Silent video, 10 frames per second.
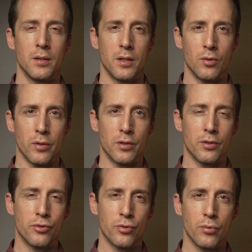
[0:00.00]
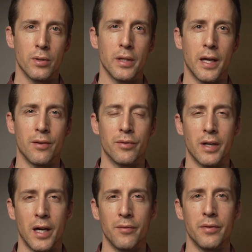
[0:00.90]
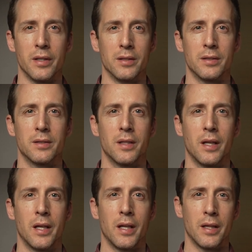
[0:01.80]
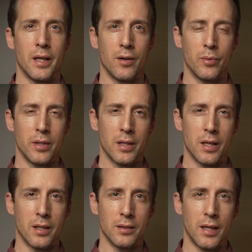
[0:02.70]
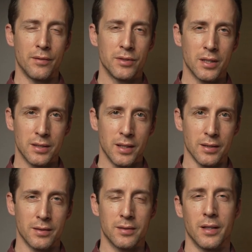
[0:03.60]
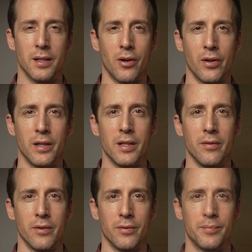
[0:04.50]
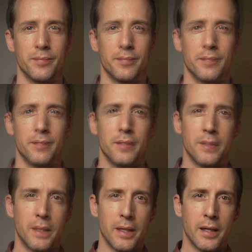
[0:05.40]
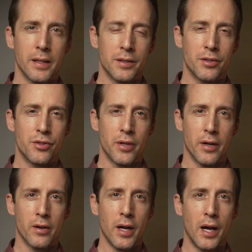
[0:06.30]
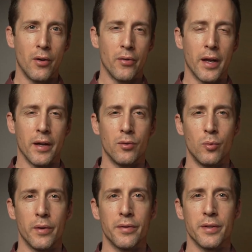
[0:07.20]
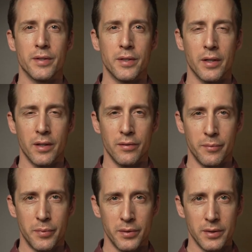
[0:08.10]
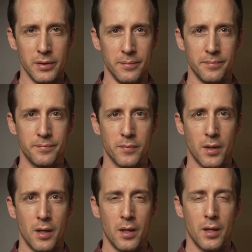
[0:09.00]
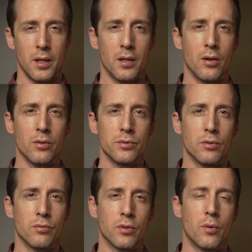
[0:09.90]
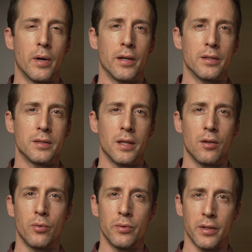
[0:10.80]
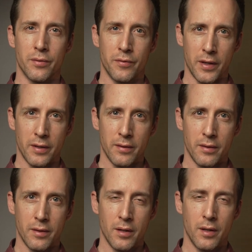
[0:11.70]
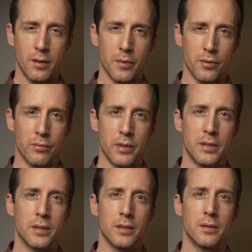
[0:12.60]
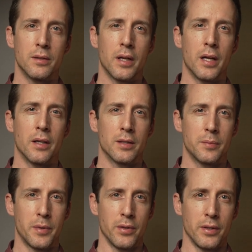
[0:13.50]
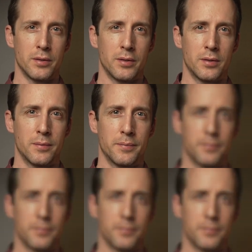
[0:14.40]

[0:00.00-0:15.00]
in order to truly have confidence that we can have success in our endeavor. Today, I'd like to share how that with the study of Buddhism, it also requires not only faith, but reason and experience.